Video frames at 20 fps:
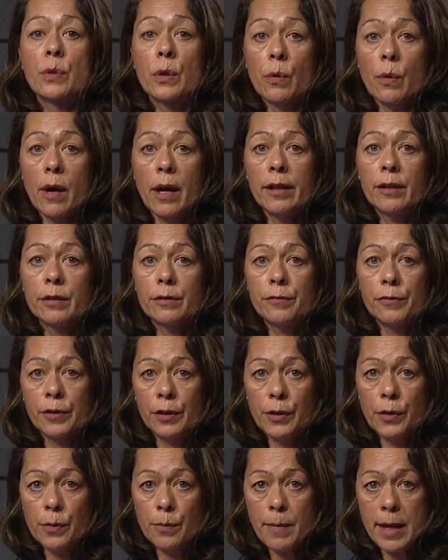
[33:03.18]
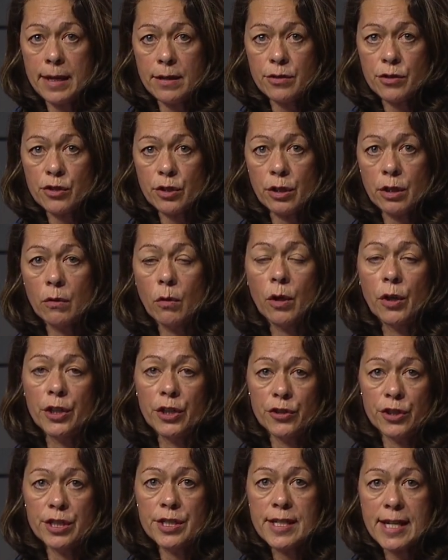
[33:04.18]
required for your major or
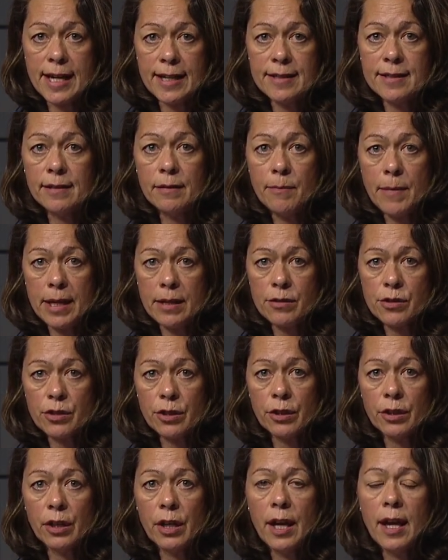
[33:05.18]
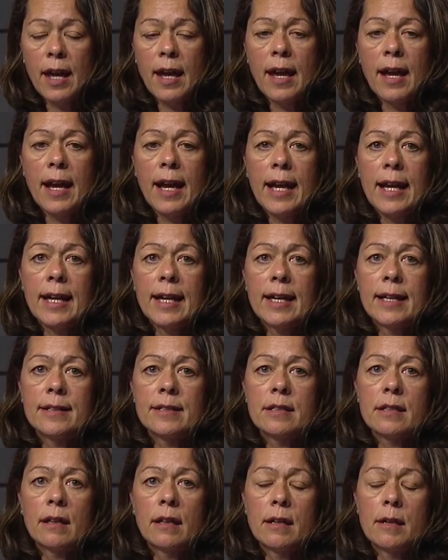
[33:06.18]
your intended major.
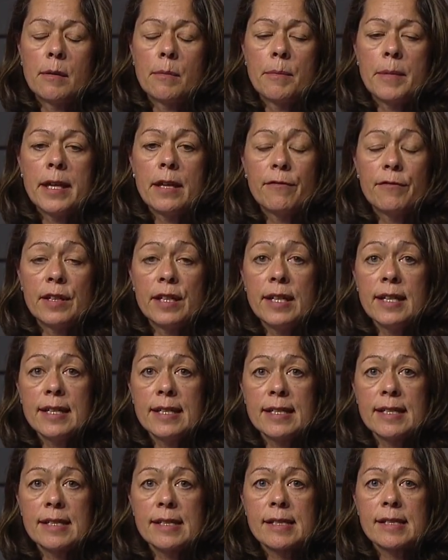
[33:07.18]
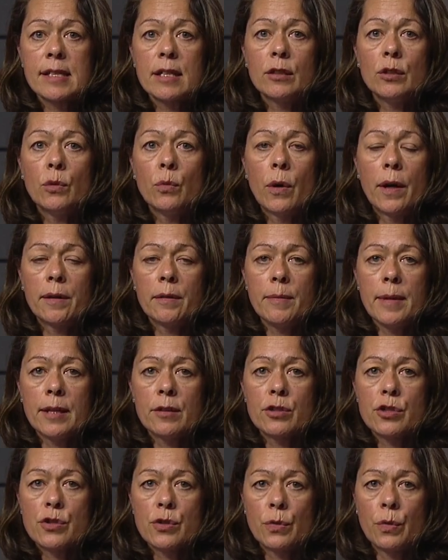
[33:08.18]
And um, if it is, you want to
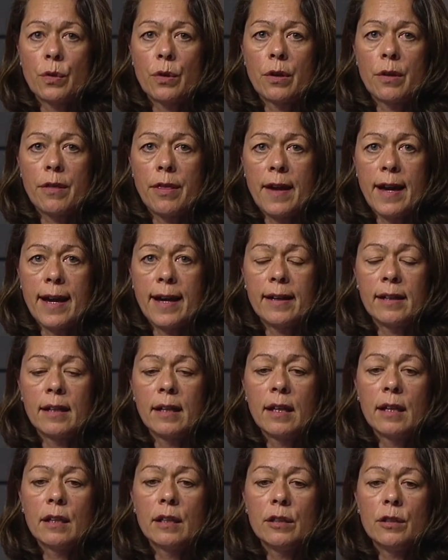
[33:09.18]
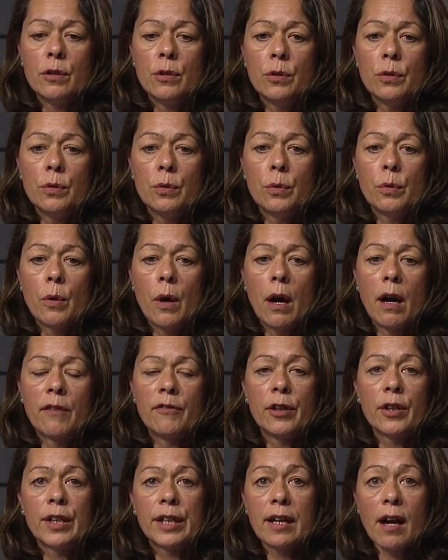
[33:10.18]
make sure that you are
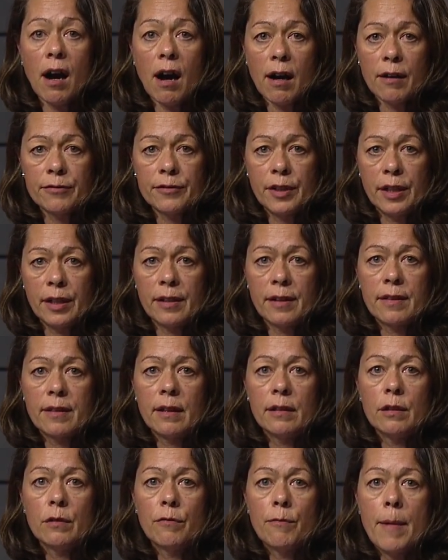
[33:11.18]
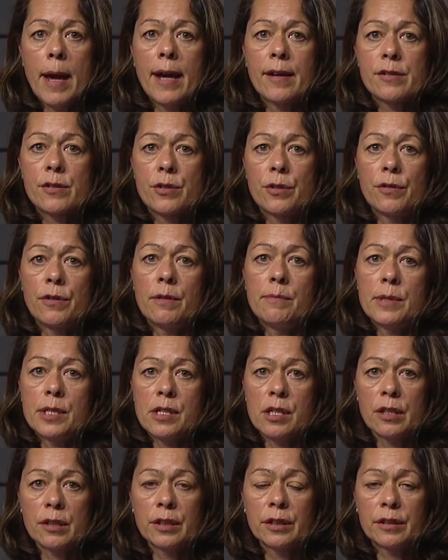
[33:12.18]
very confident that you've mastered the
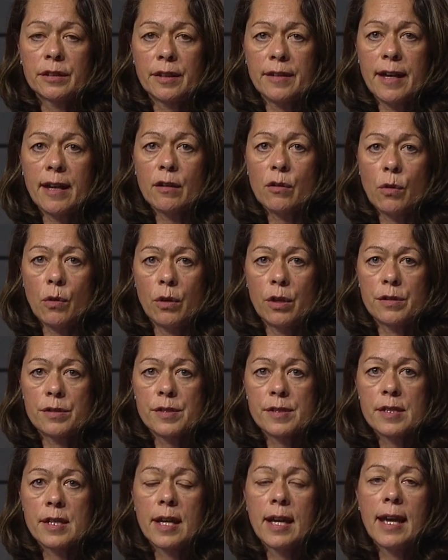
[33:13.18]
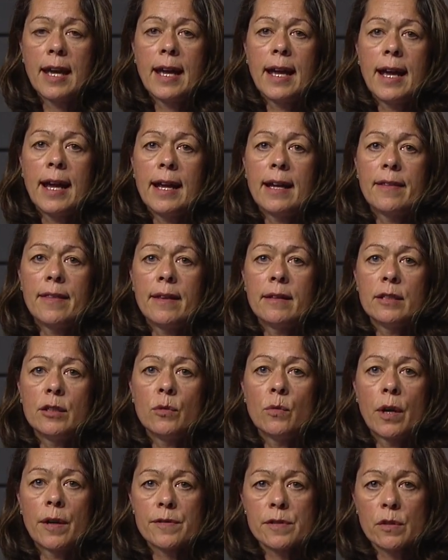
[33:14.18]
material in that course. And
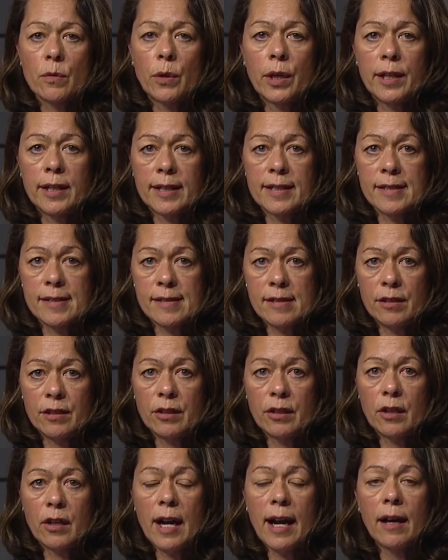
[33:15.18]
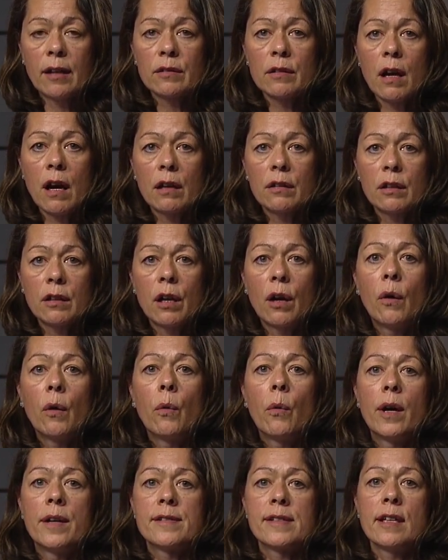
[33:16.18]
you also want to consider how long ago
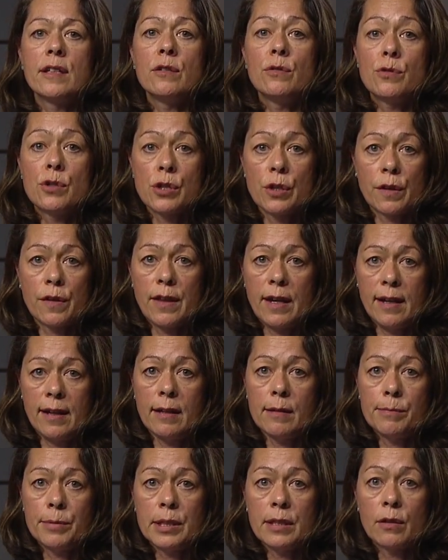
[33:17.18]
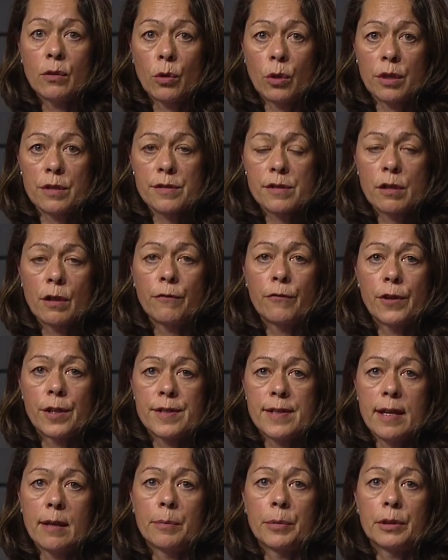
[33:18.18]
it was that you took that AP course. So for
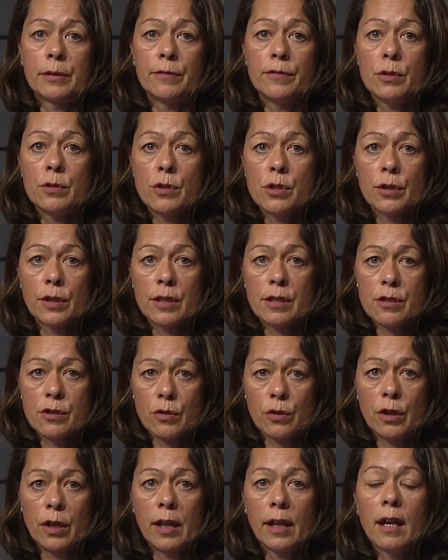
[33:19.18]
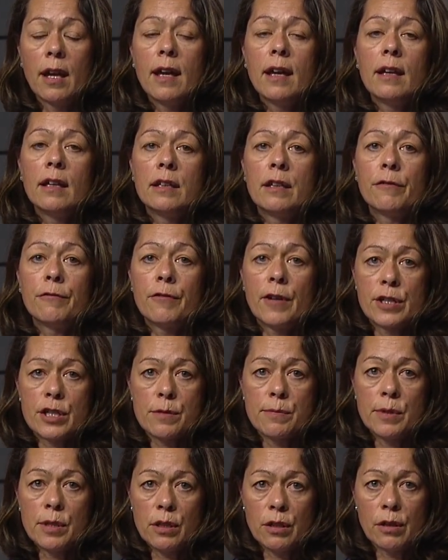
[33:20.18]
example, if you took it during the
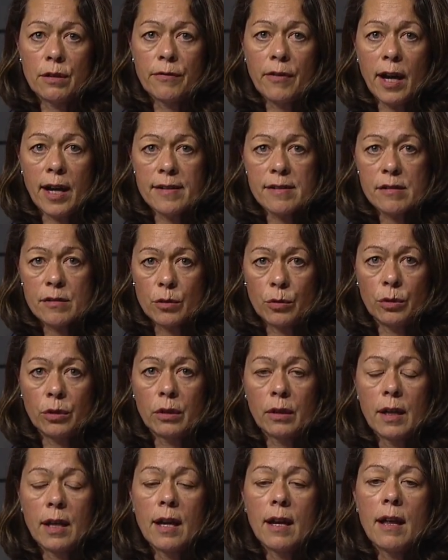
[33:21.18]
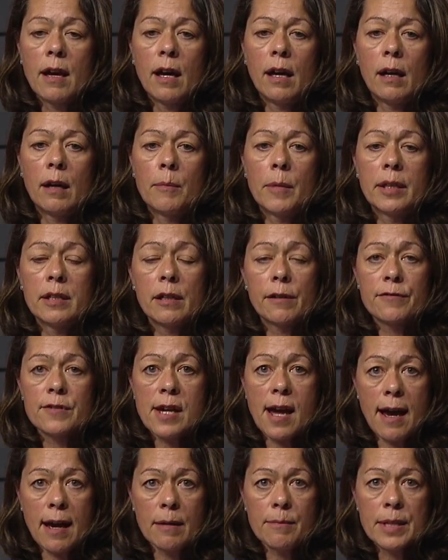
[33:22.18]
freshman year of high school, um, enough
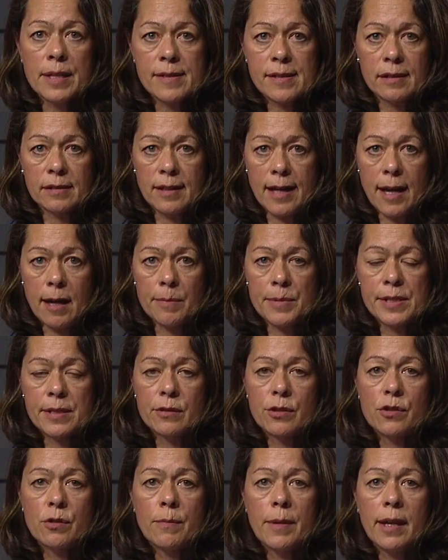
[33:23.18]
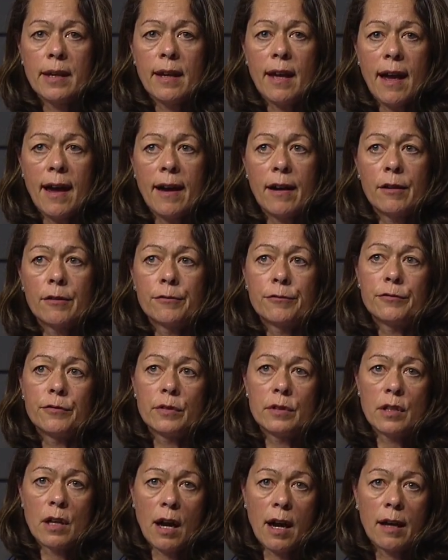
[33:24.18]
time has elapsed that you may have
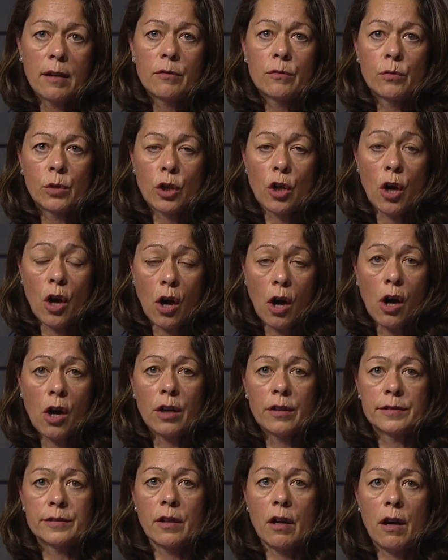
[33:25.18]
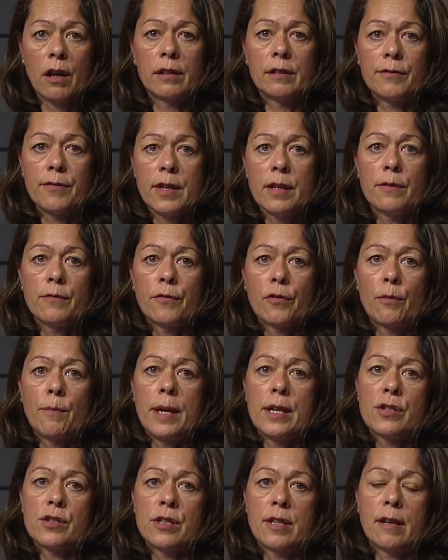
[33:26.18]
not recalled all of the
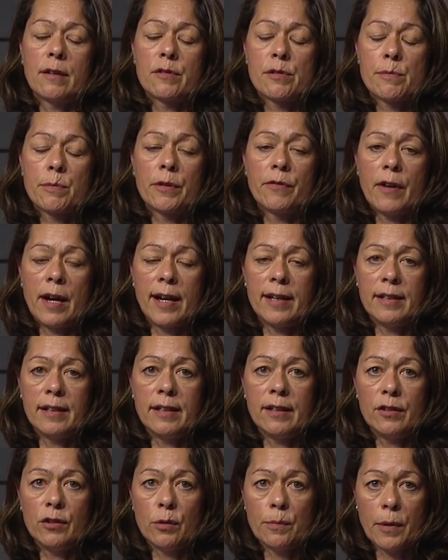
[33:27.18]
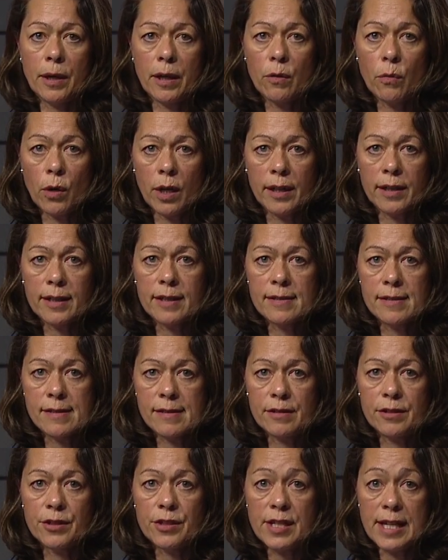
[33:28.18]
information that was provided and you might want to
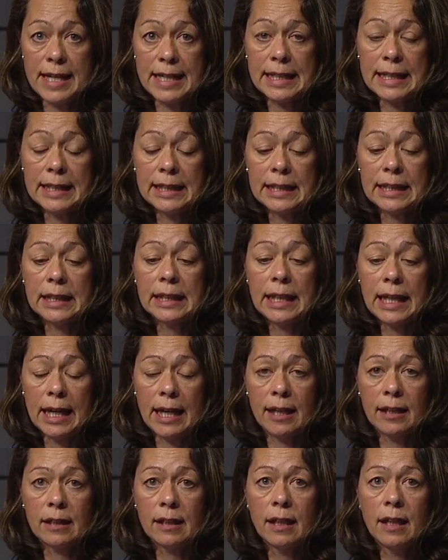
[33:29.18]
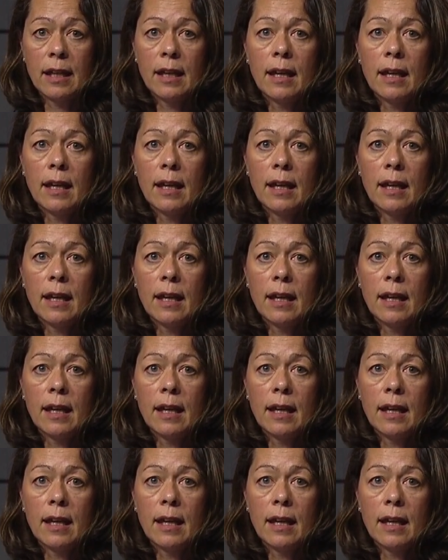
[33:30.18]
consider taking it again.